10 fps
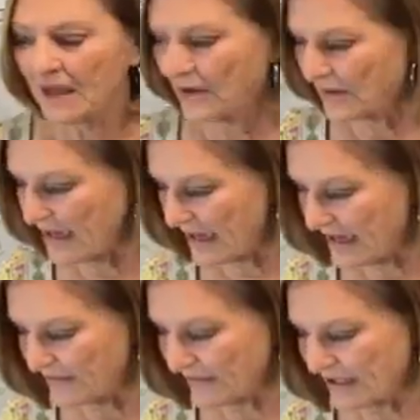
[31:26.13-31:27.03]

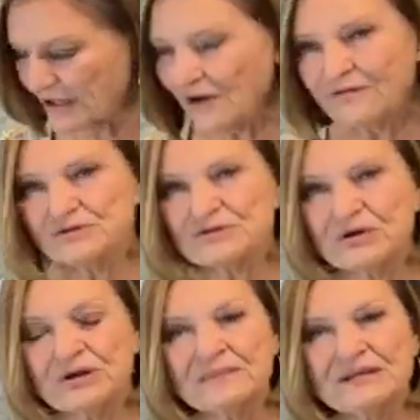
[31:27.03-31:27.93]
okay, thank y'all for
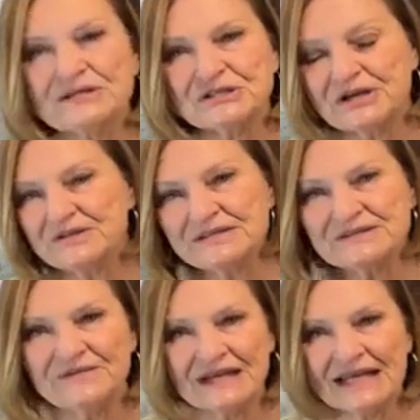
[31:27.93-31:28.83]
joining me. Share
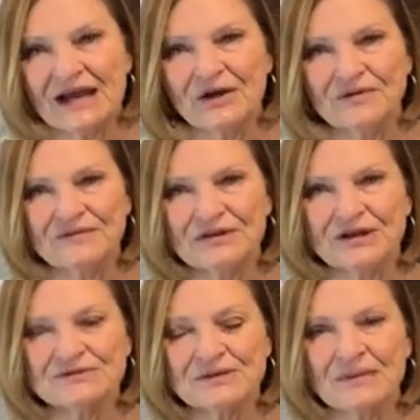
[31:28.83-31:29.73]
this video if you
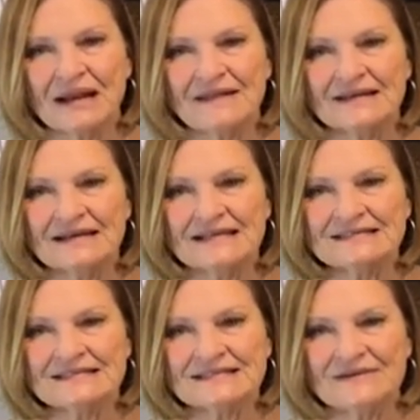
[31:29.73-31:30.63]
know somebody that
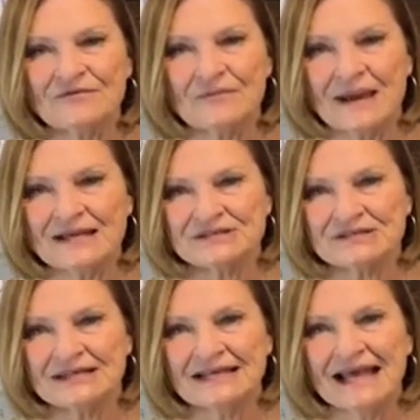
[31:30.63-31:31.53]
needs this
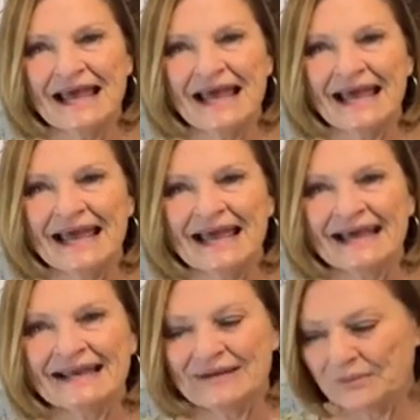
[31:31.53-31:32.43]
information,
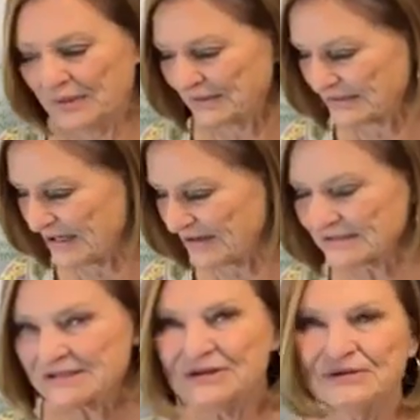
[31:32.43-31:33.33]
and we'll
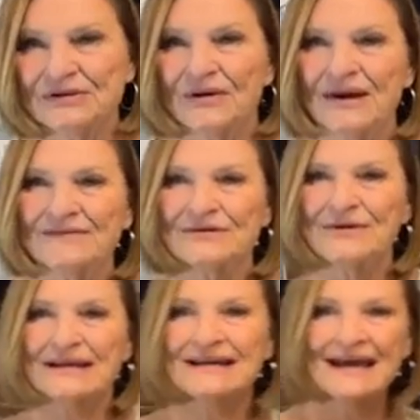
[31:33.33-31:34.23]
talk soon. Y'all have a
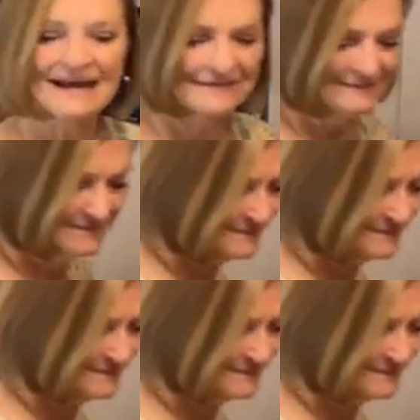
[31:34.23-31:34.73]
great day.